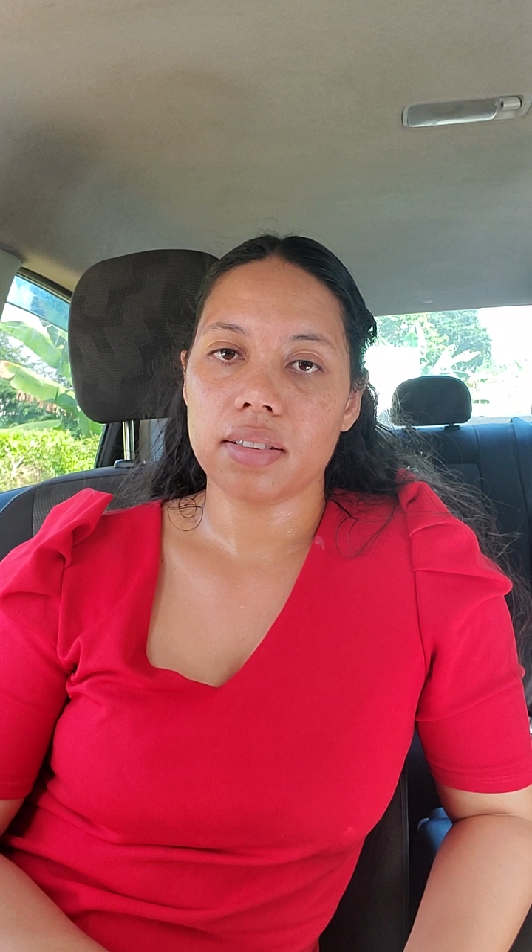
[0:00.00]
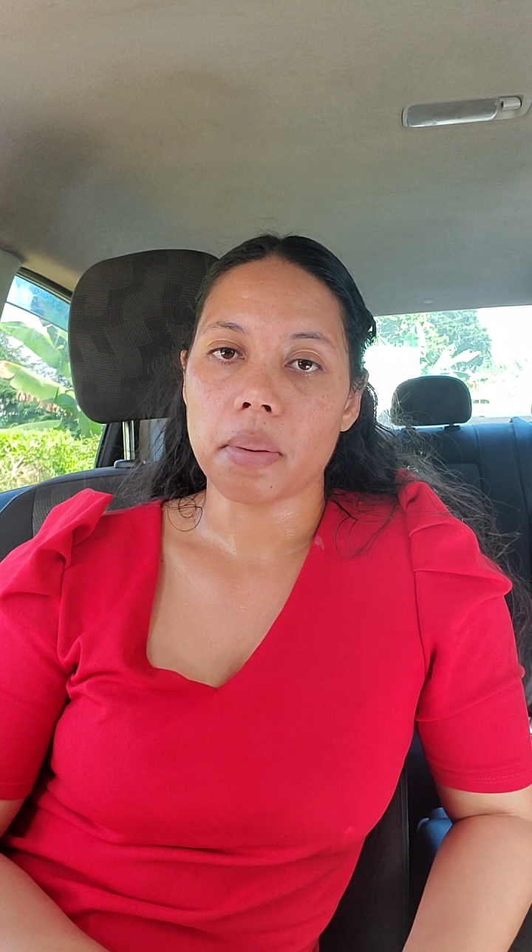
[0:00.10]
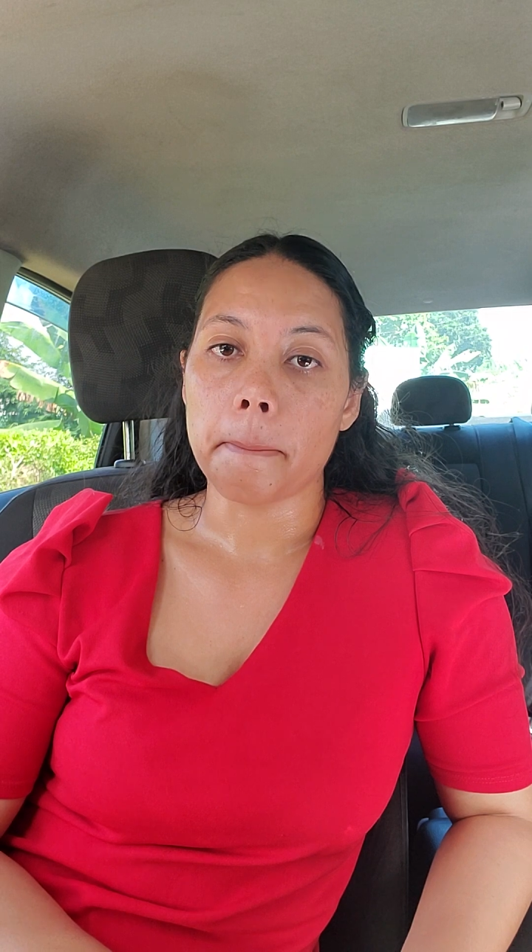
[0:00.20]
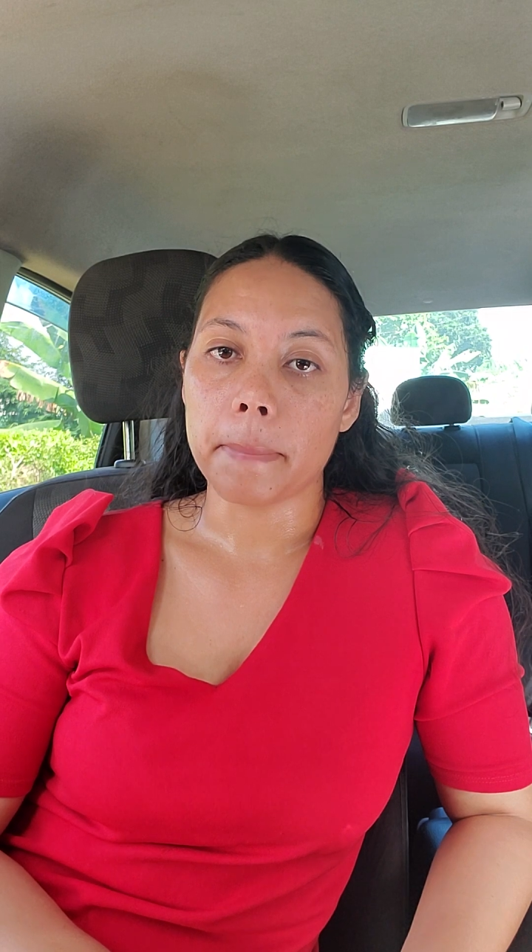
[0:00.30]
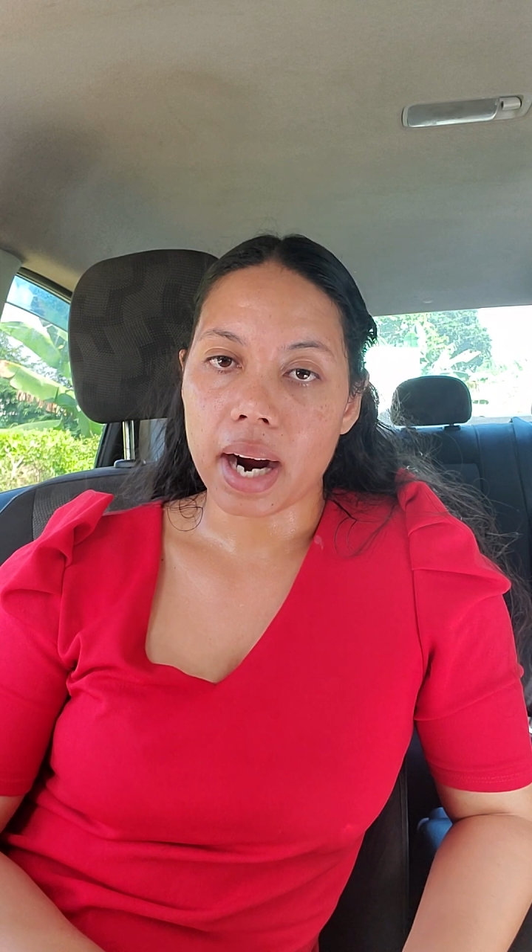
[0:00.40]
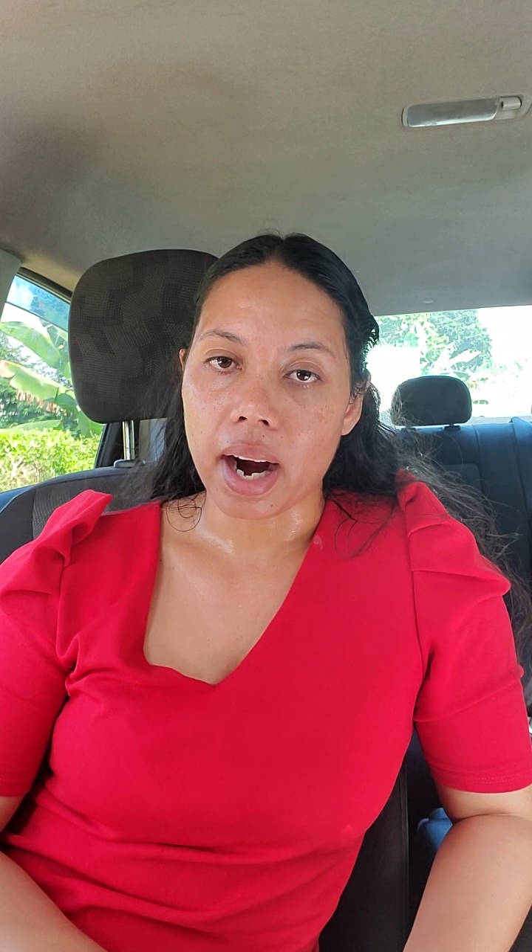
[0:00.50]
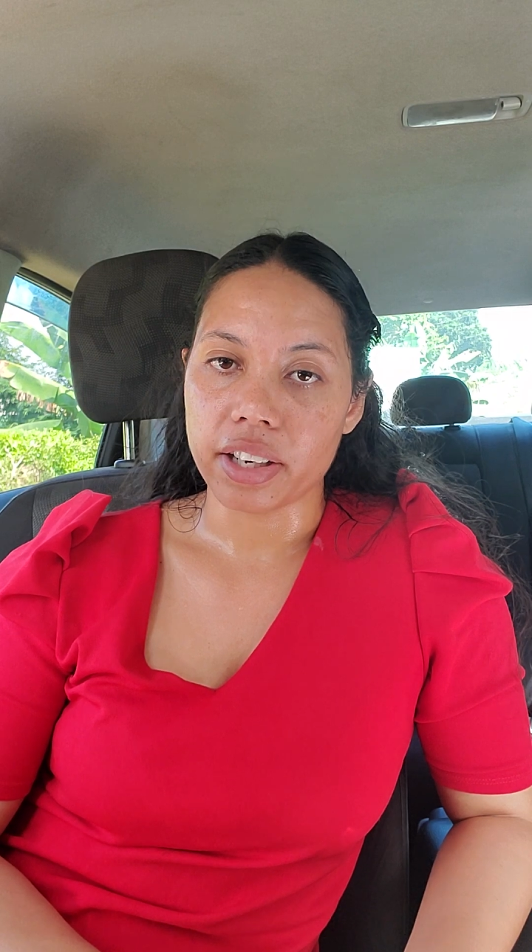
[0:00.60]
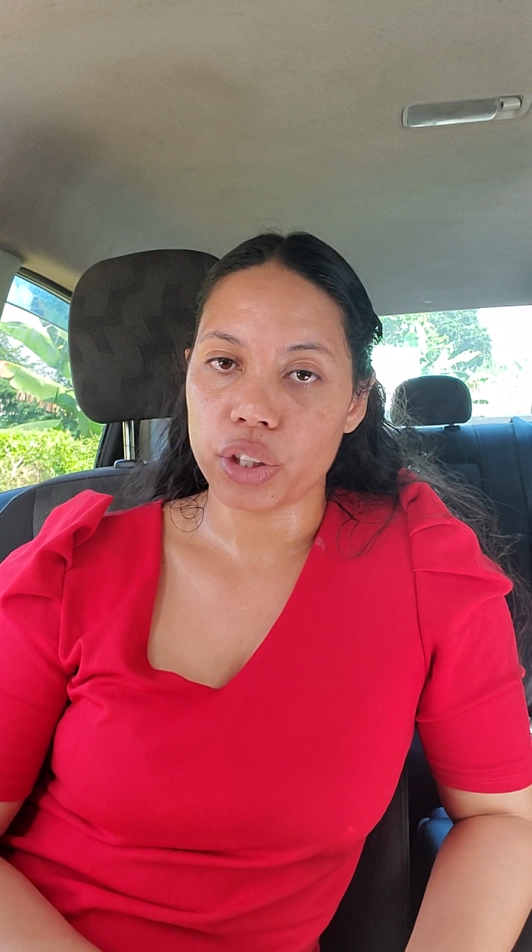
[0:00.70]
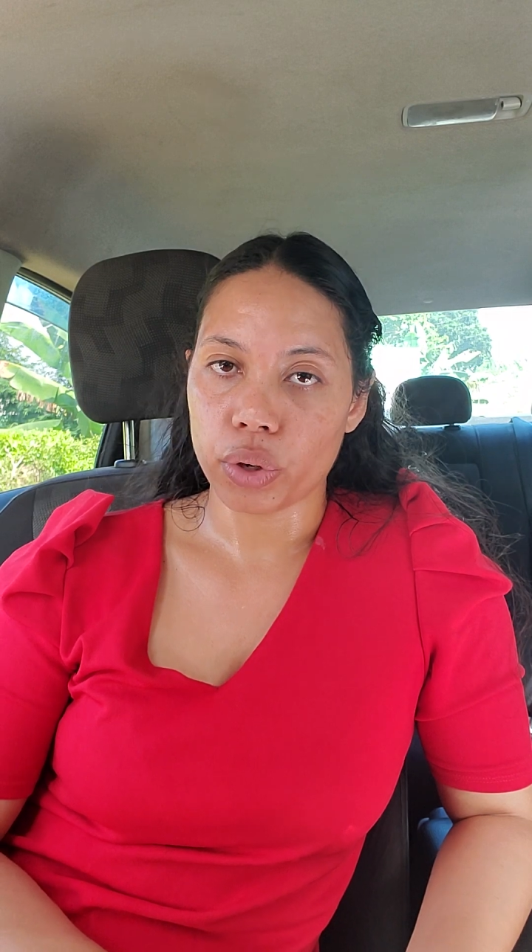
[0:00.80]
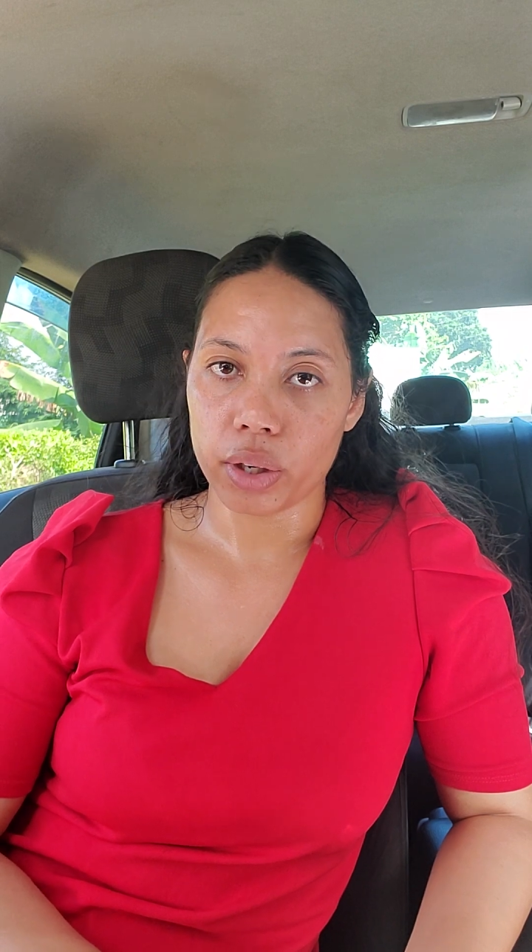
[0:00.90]

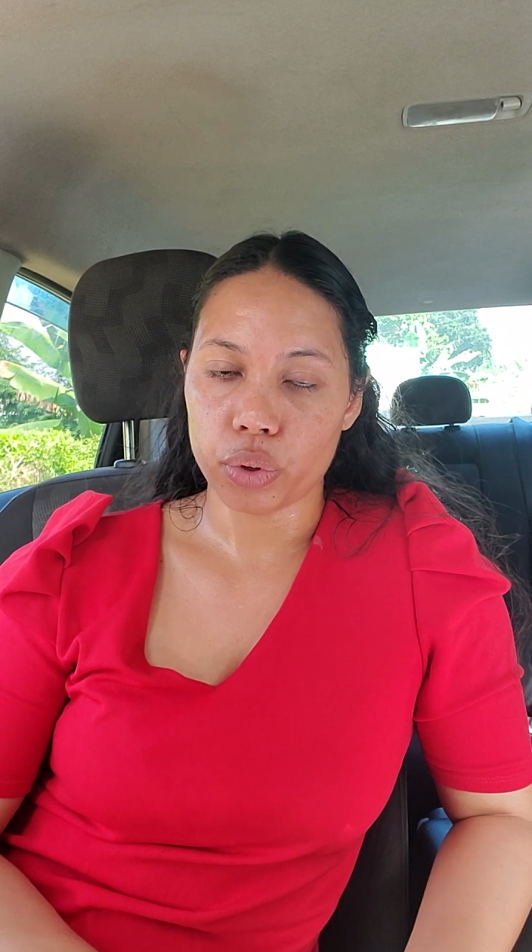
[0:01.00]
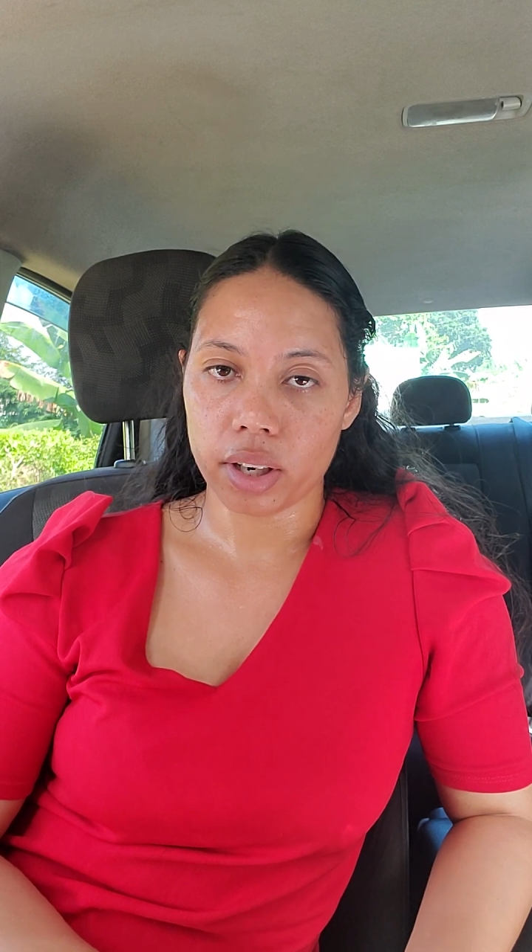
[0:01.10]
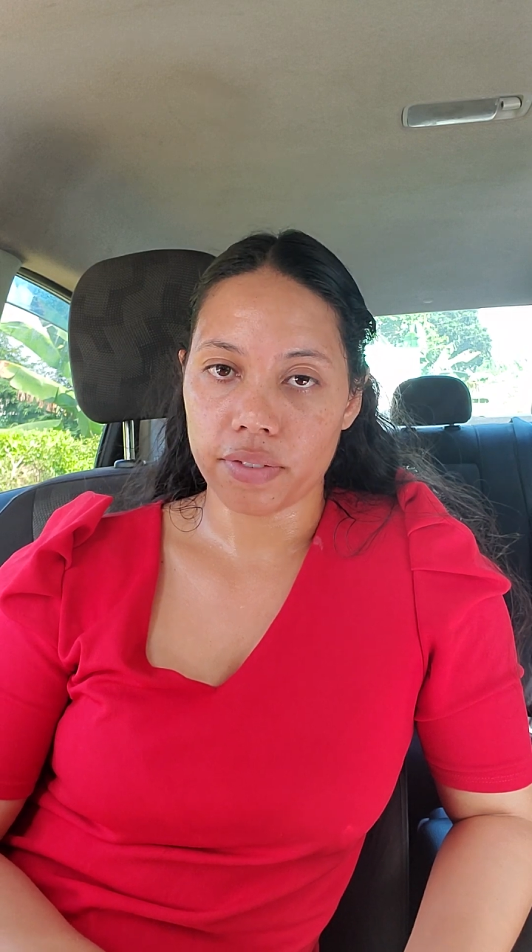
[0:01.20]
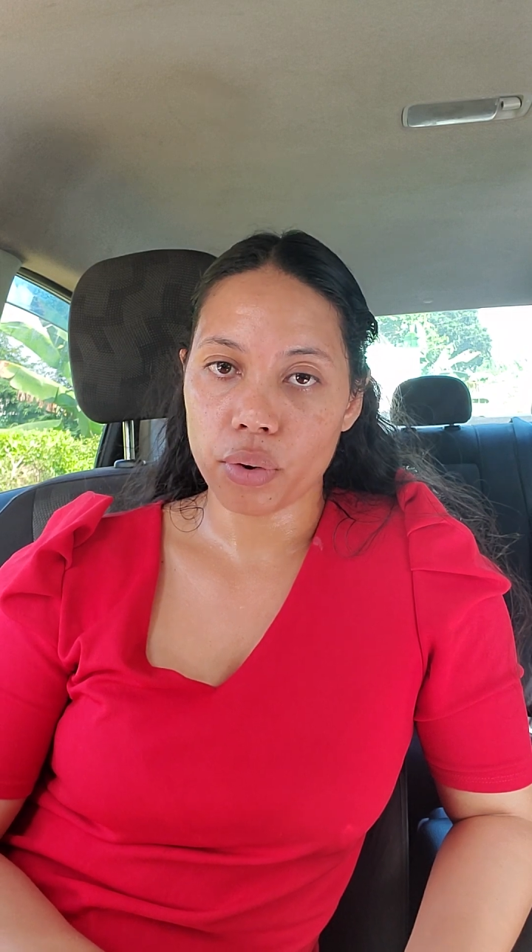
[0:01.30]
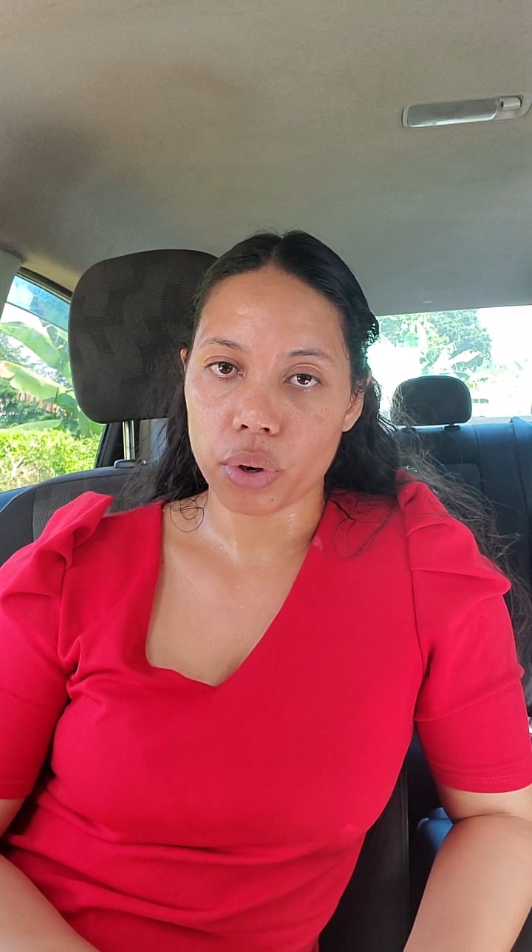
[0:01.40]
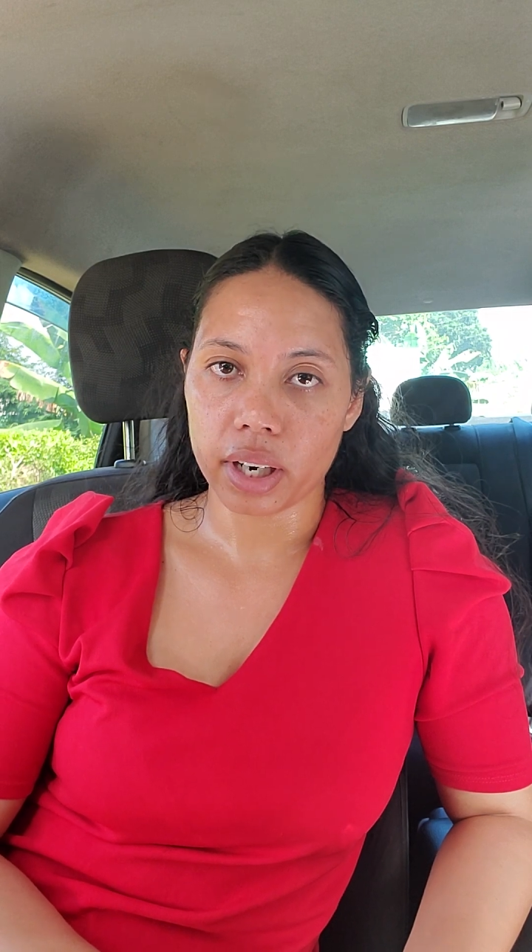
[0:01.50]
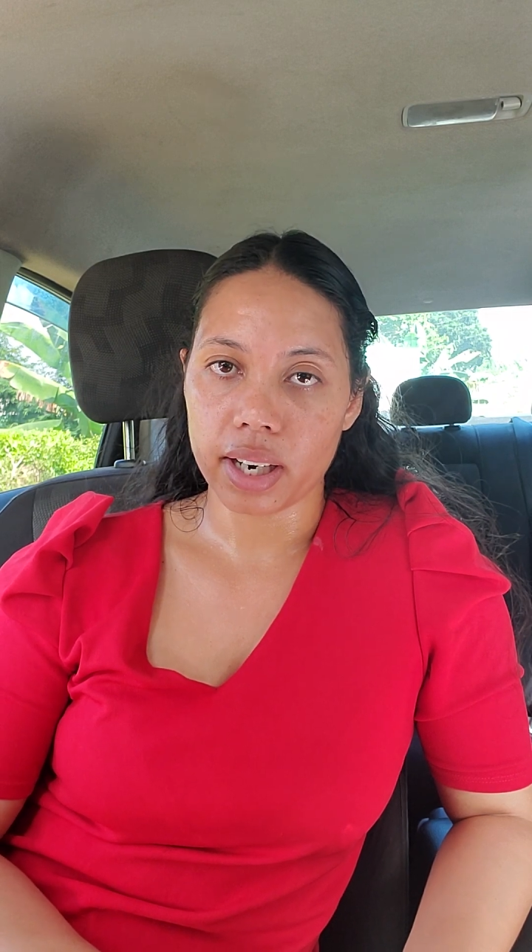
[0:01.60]
March 2024,